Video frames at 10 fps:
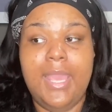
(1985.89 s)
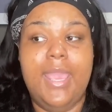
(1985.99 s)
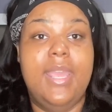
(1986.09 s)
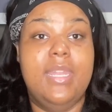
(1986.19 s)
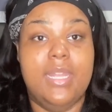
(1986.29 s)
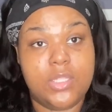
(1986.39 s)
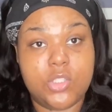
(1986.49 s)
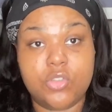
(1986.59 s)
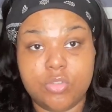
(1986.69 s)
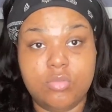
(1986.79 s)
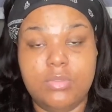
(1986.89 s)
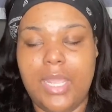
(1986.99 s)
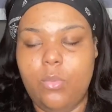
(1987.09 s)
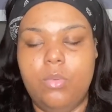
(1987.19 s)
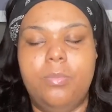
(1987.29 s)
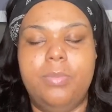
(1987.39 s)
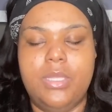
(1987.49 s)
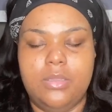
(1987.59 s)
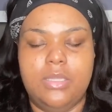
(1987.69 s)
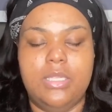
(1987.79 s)
And it's true.
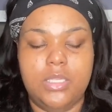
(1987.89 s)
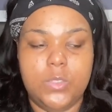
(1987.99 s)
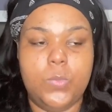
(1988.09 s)
These